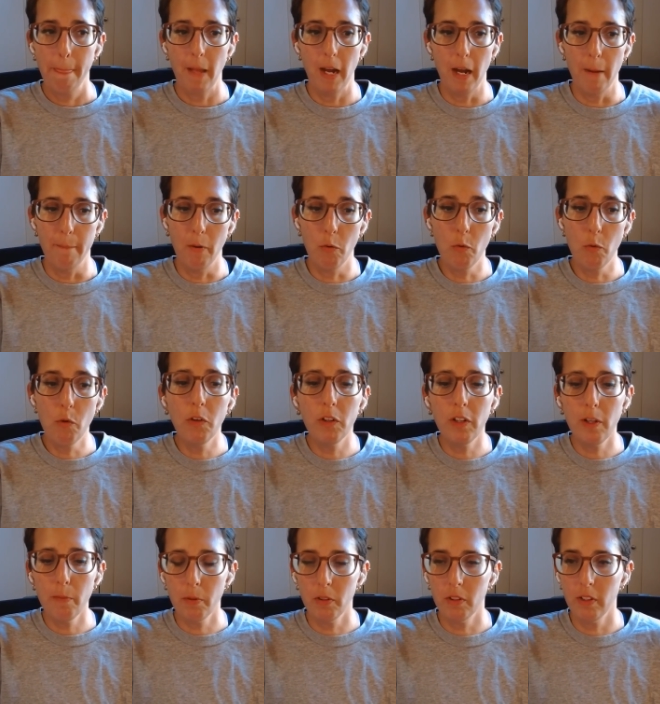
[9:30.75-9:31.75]
But we
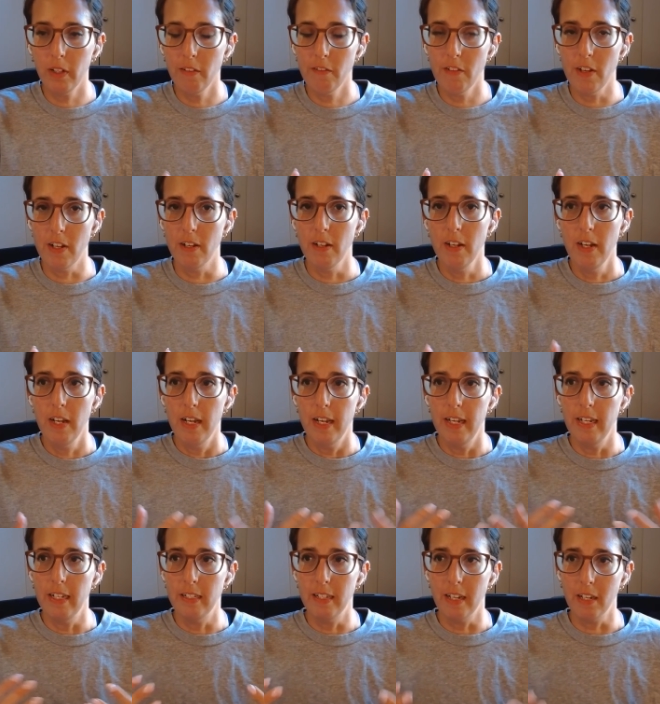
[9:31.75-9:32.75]
really believe
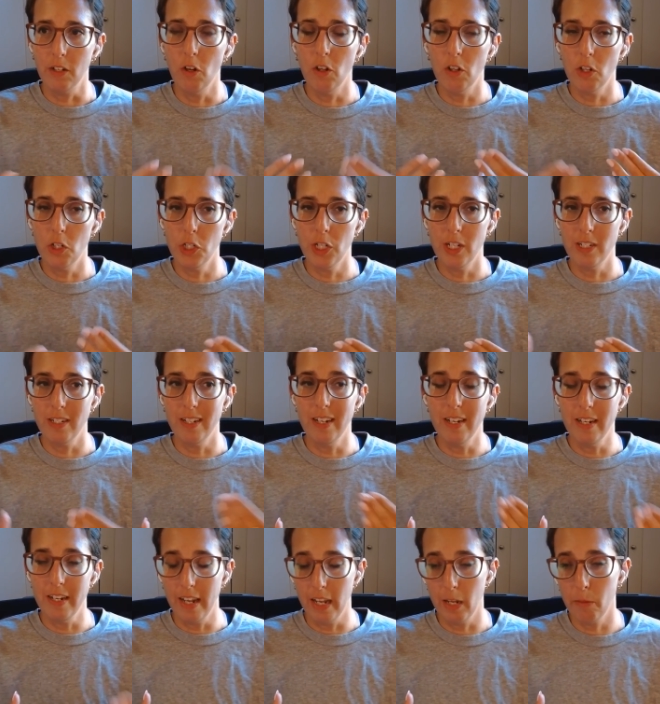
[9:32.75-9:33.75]
in technology as an
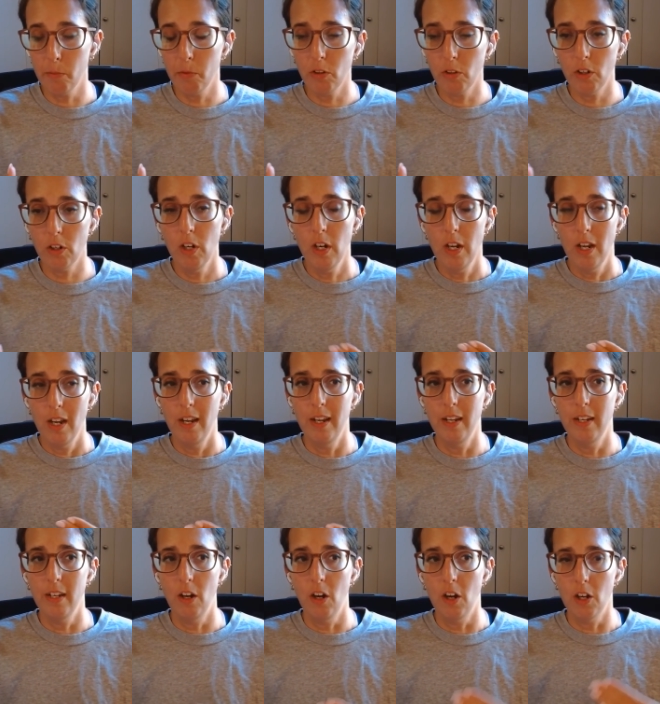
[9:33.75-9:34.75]
enabler,
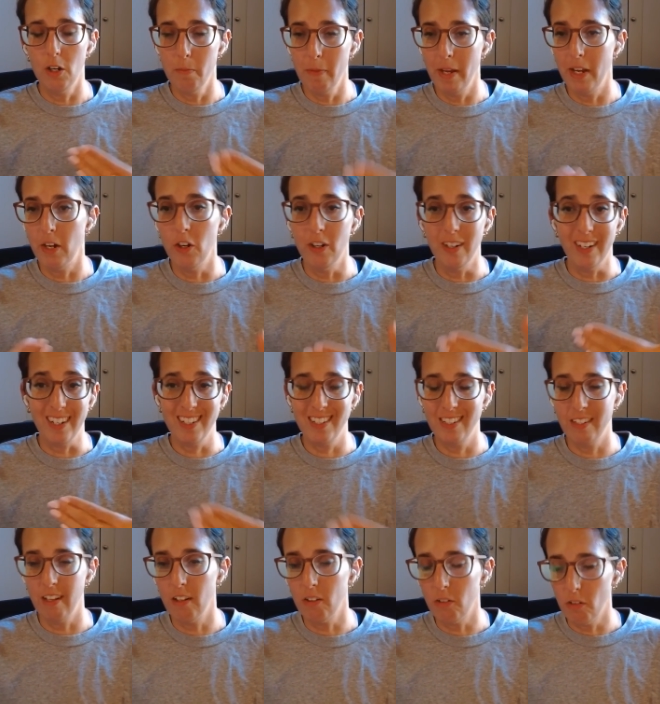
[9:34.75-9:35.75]
an automator, an
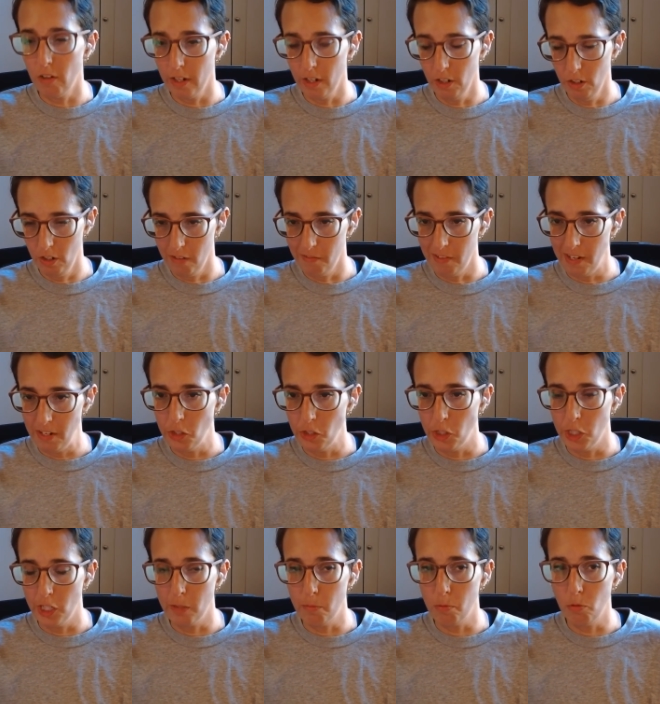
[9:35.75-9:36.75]
accelerator of
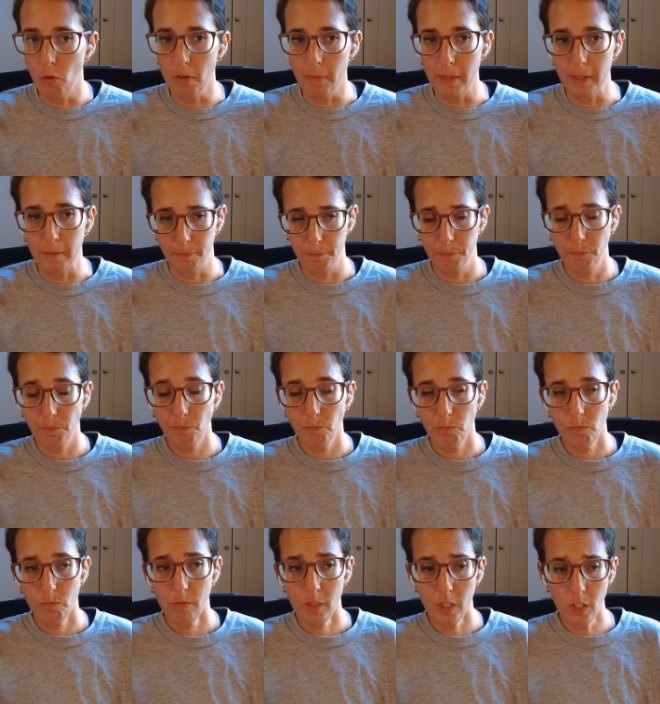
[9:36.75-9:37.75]
energy deployment.
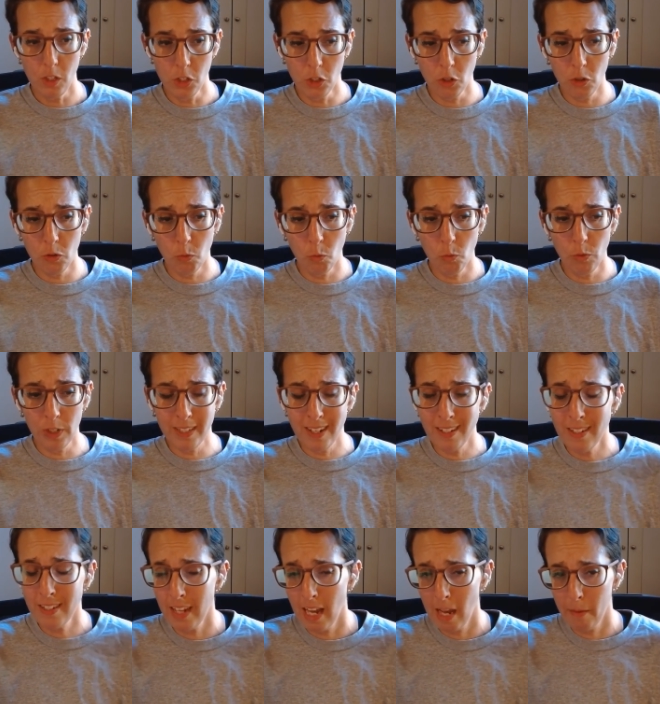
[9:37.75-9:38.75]
So what
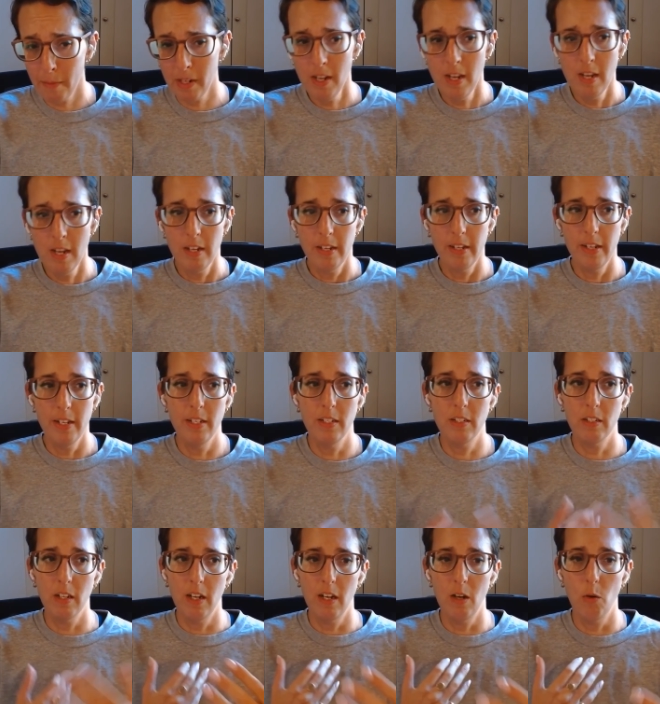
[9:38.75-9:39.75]
tends to happen
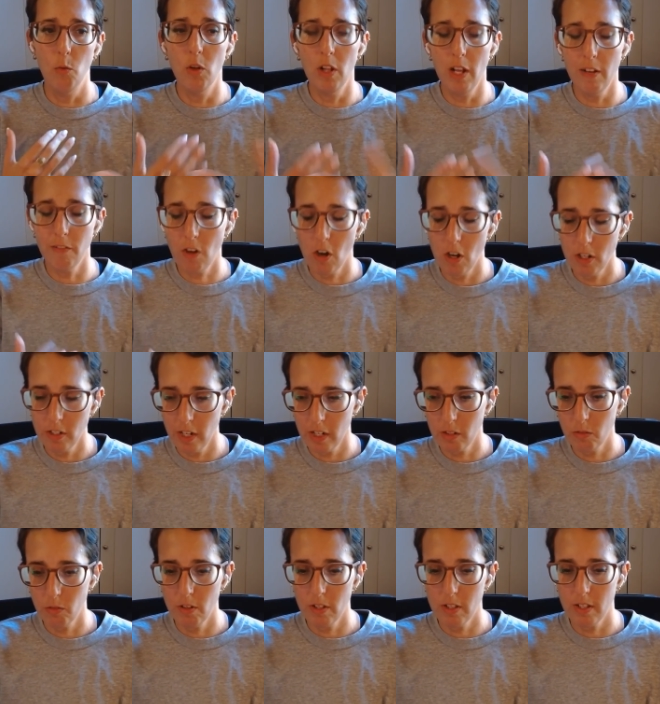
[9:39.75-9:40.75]
is we'll have
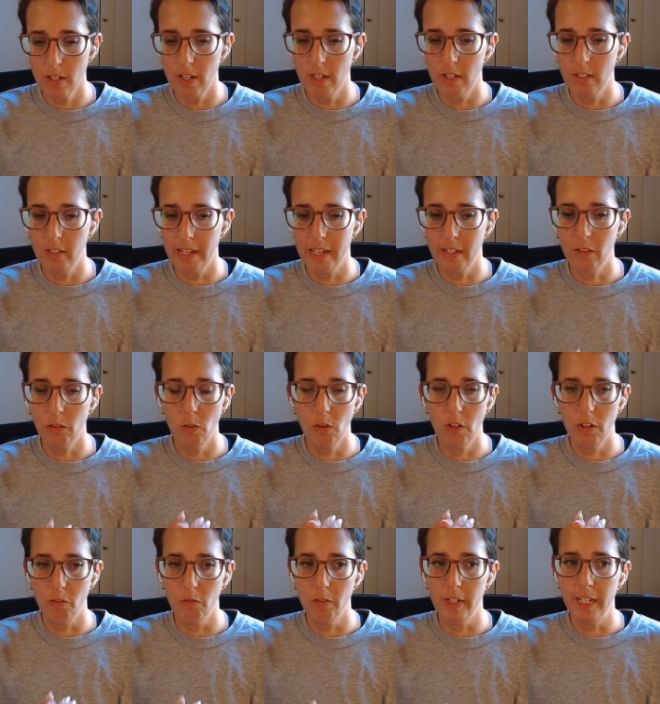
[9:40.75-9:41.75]
contact with a
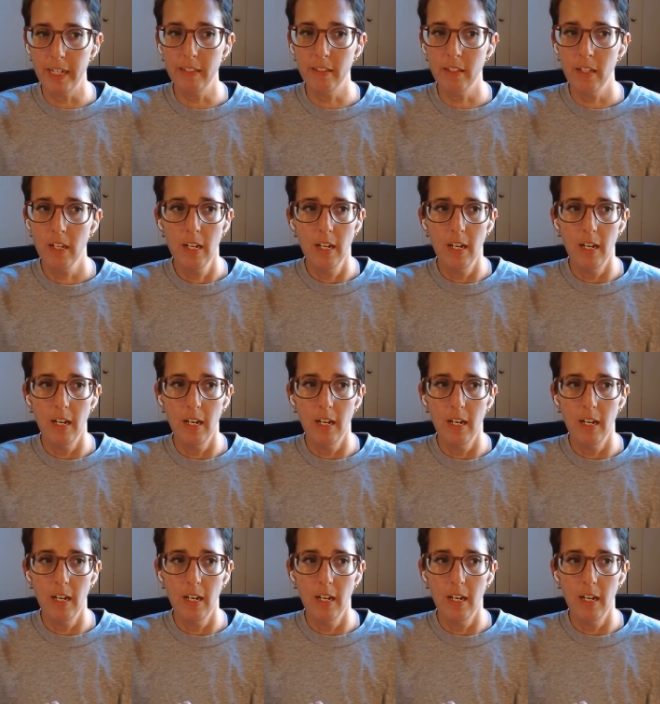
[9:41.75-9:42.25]
landlord, a REIT,